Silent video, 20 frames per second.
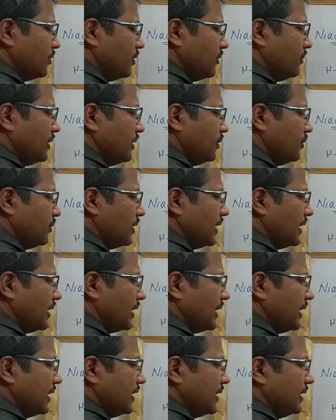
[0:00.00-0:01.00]
will be looking
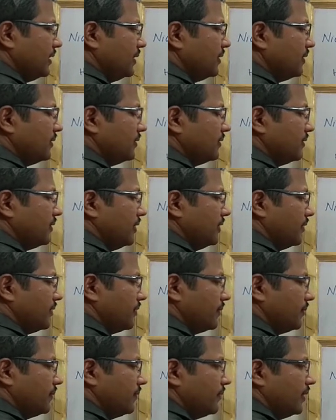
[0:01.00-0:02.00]
like
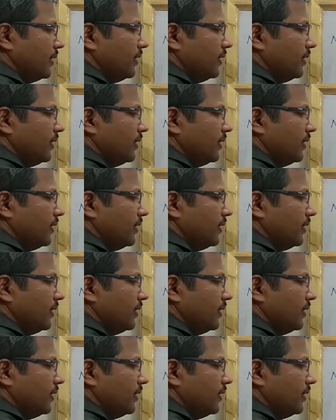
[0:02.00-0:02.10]
this.